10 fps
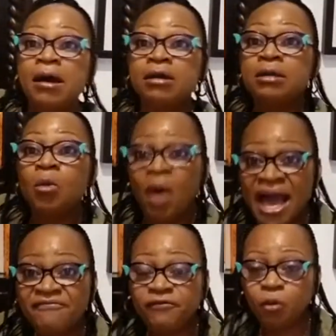
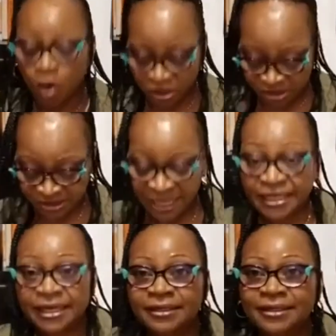wife was
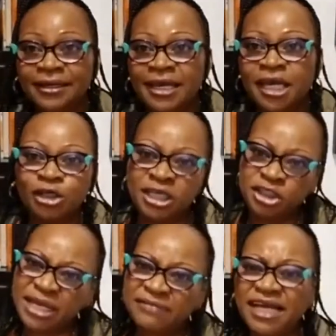sick, he should
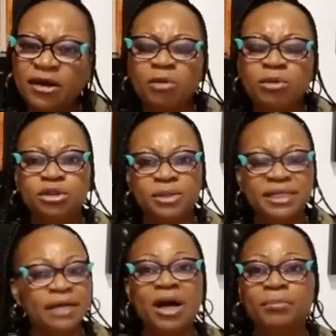have said God will do it and
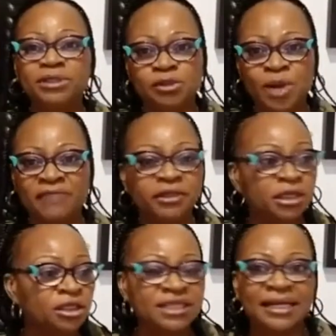go and put his wife on the
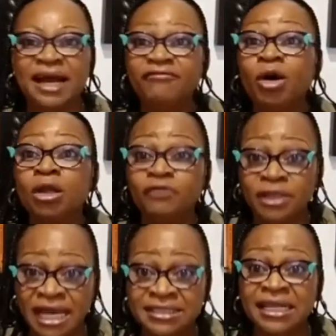altar and have all of you
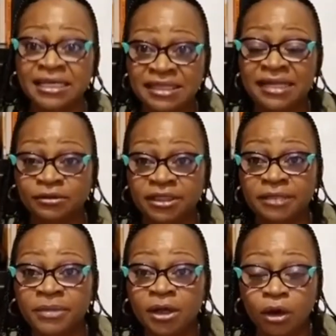guys lay his hand
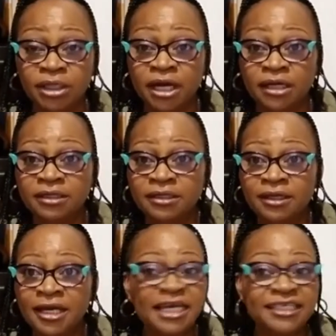on her.
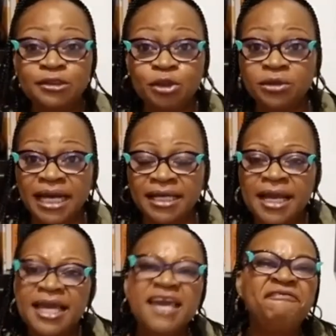He didn't do that.
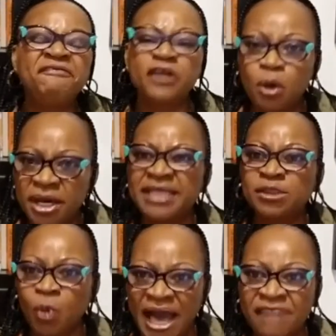He flew his
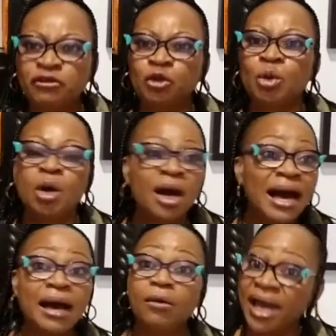wife to
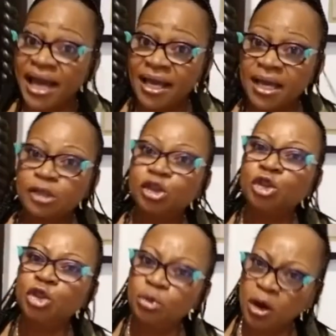where? To
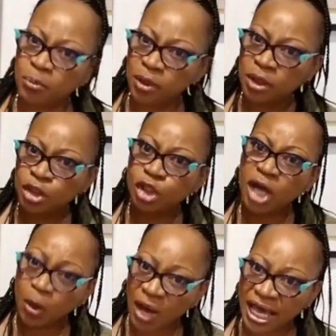Europe. You know
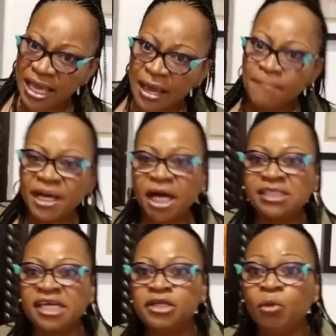why? Because
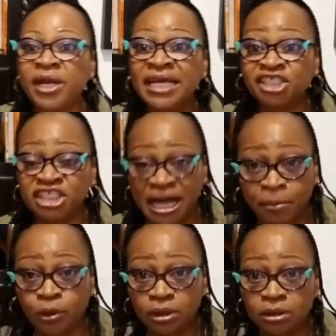in Winners
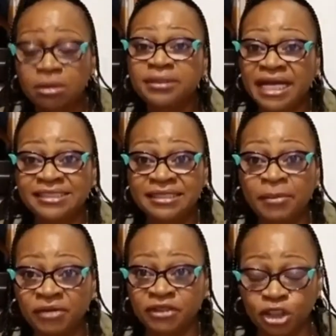Chapel, that's the name
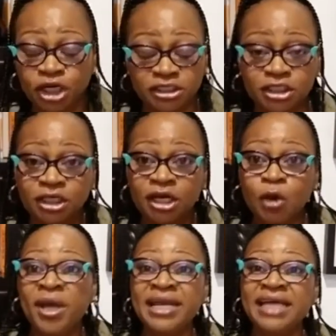of the church.
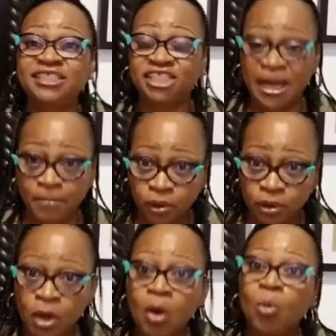Winners Chapel,
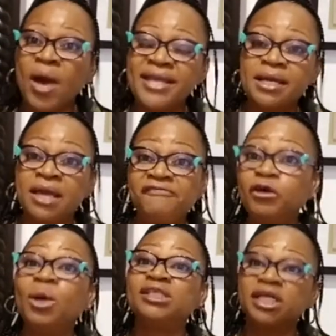if you were
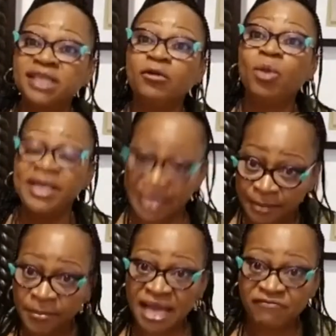such a winner,
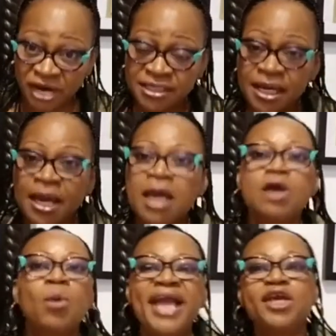my friend,
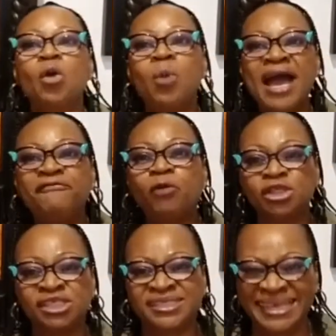when your wife was
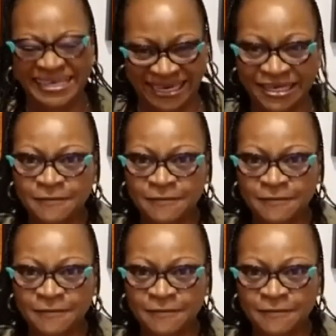sick,